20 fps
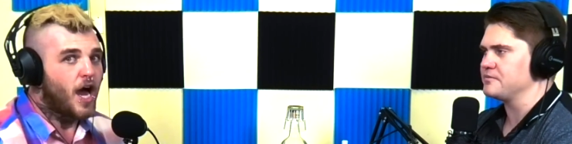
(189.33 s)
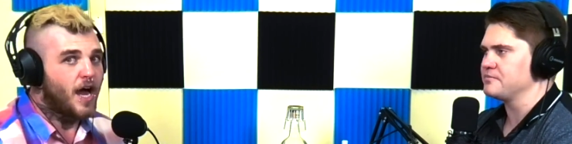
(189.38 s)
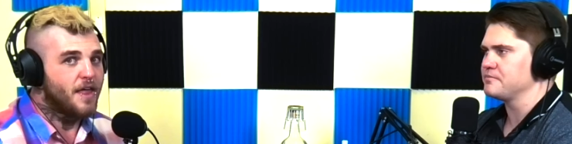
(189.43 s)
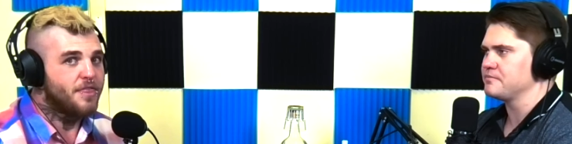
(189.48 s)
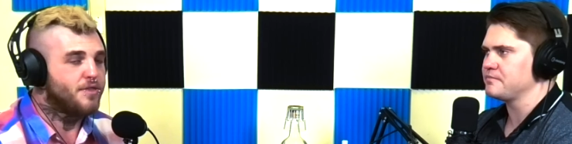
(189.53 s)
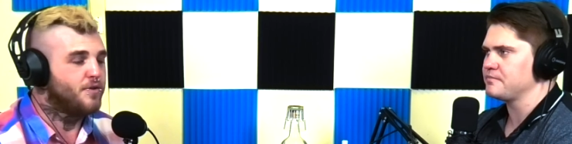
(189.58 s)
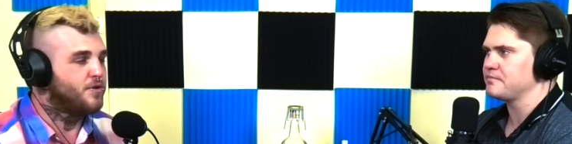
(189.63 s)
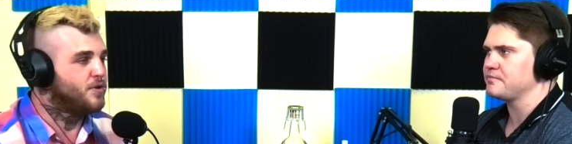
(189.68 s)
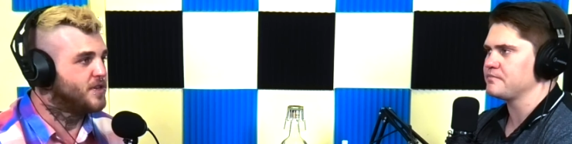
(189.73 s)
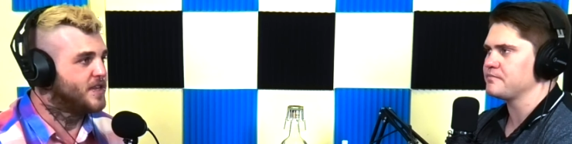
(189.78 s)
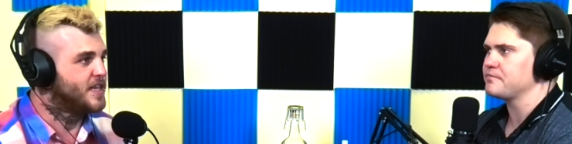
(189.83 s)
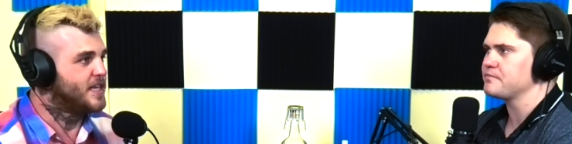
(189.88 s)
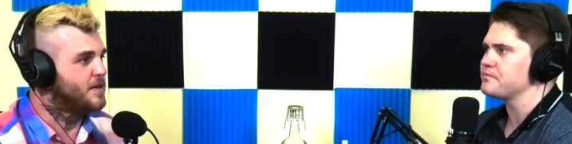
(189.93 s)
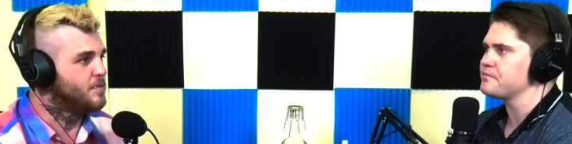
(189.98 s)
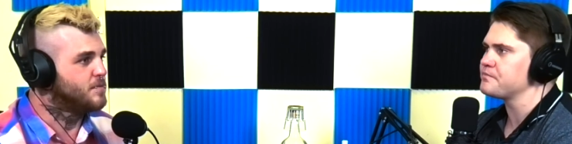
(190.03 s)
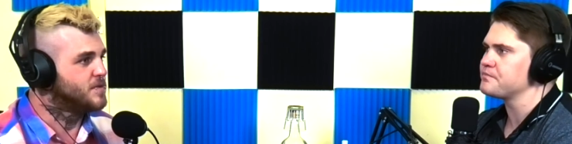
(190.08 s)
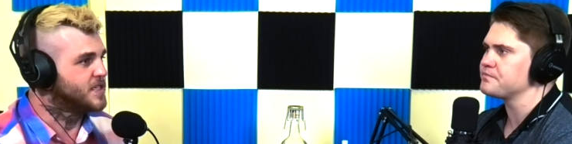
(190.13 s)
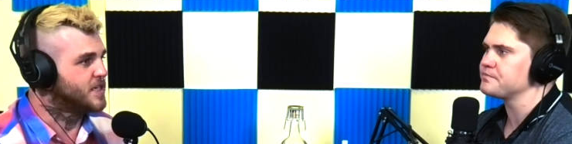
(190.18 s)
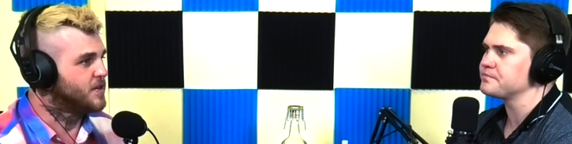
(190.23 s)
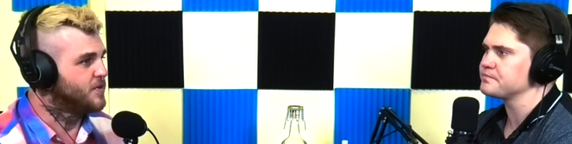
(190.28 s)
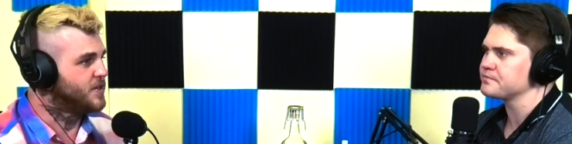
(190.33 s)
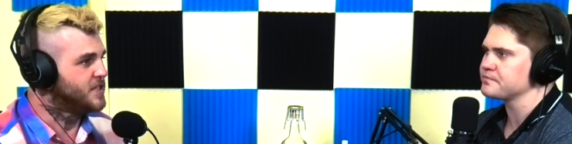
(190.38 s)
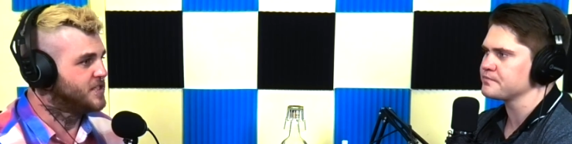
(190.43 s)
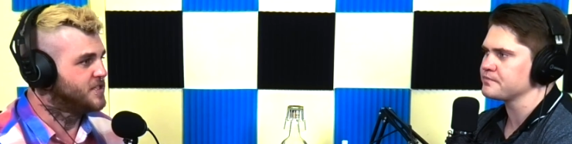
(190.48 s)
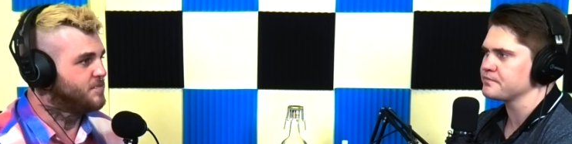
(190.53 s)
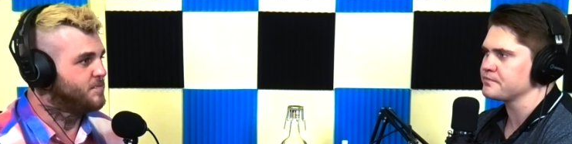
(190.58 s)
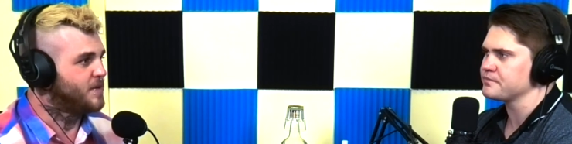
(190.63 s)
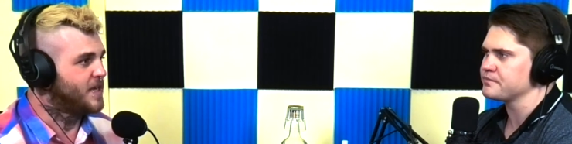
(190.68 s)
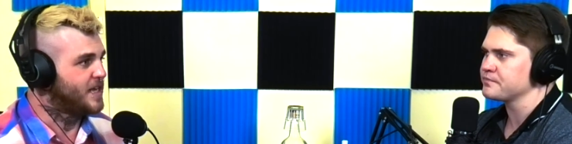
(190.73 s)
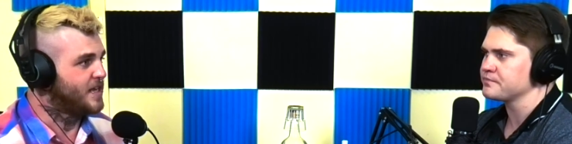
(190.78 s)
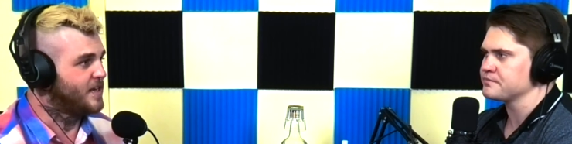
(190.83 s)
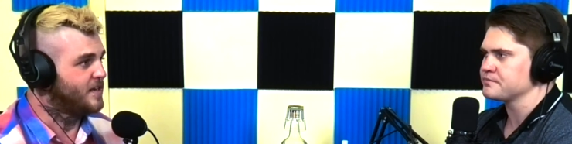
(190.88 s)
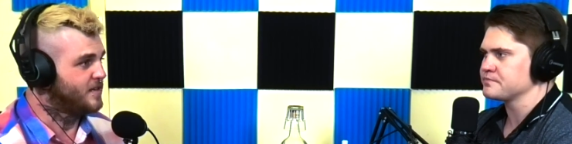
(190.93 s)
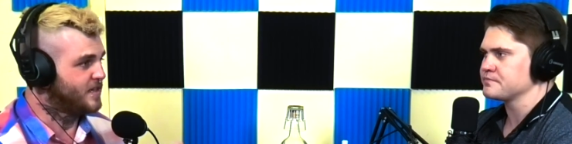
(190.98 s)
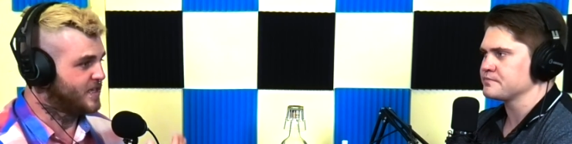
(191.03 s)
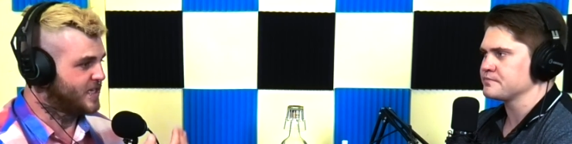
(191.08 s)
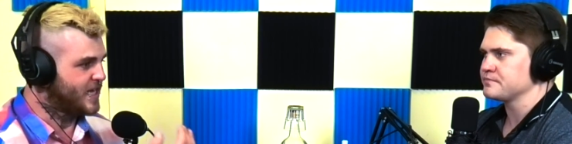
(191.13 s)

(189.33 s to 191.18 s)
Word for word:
Speaker 1: I thought that it was going to be